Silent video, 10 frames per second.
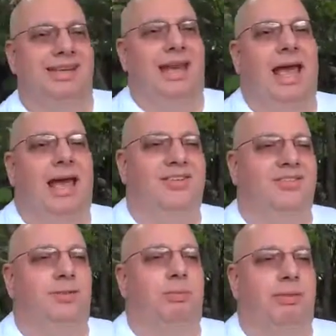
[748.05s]
It
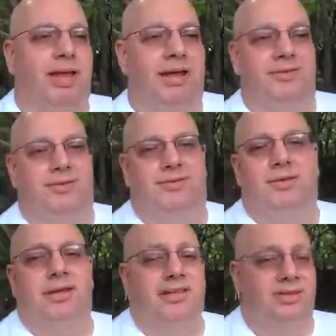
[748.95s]
has no
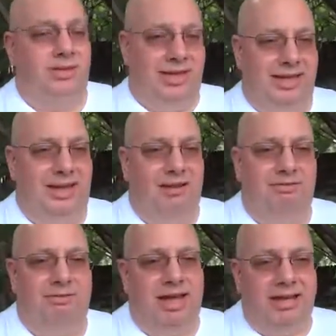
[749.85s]
place. You
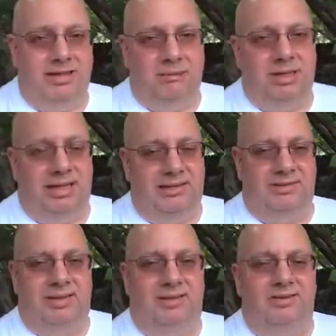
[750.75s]
cannot find it
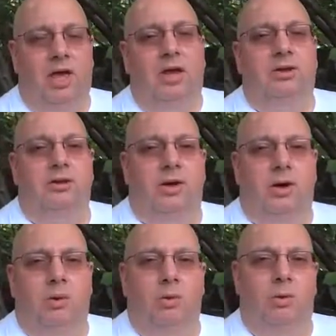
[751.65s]
because it is
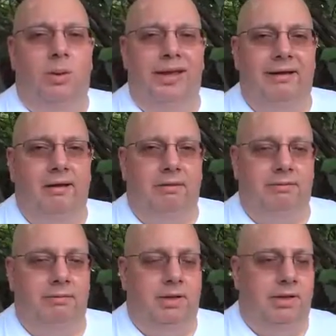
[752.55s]
nowhere.
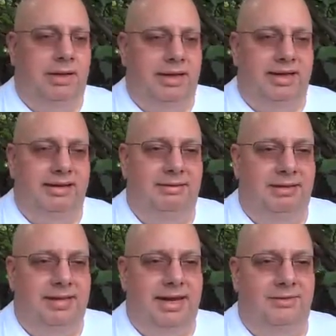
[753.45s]

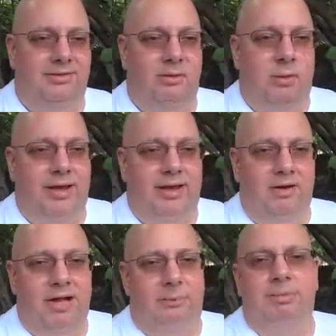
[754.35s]
Anything that has a
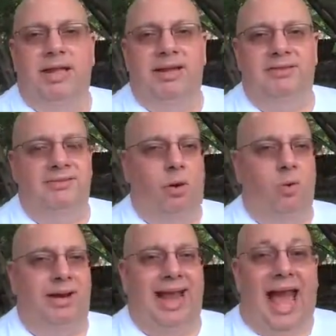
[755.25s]
where, a place,
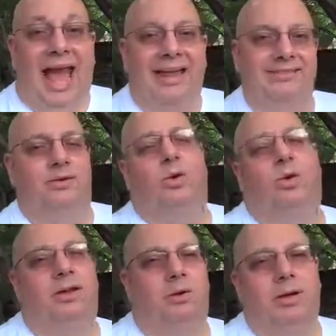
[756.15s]
or an at,
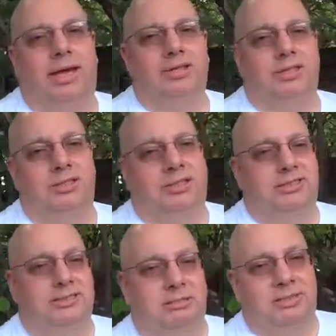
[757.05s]
or a location
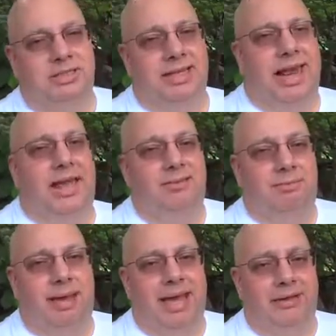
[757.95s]
is something that
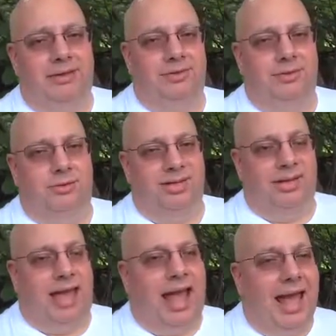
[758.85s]
has magnitude.
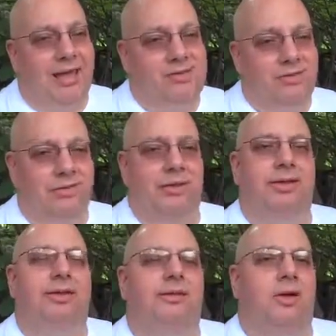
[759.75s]
It has
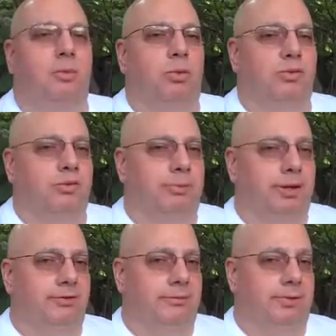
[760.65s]
temporal
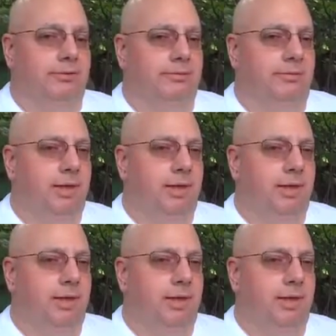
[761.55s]
displacement.